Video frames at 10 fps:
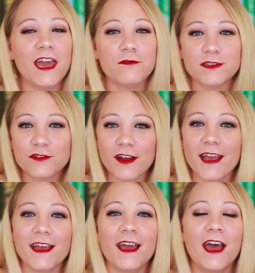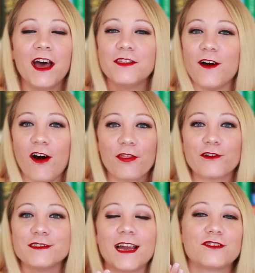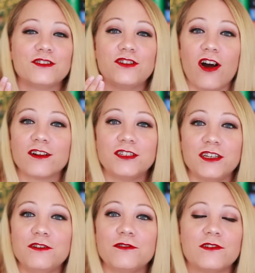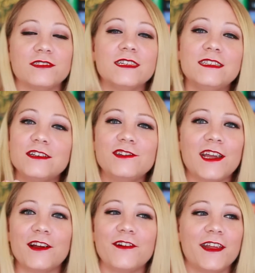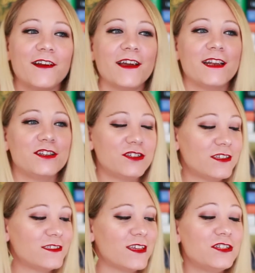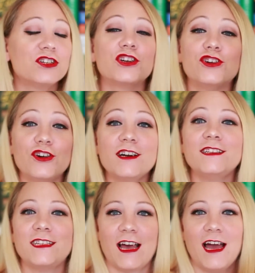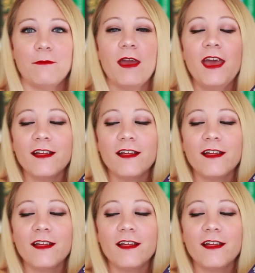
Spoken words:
It was great. The authors actually talk to you. They'll say, dear narrator, and it's just such a good time.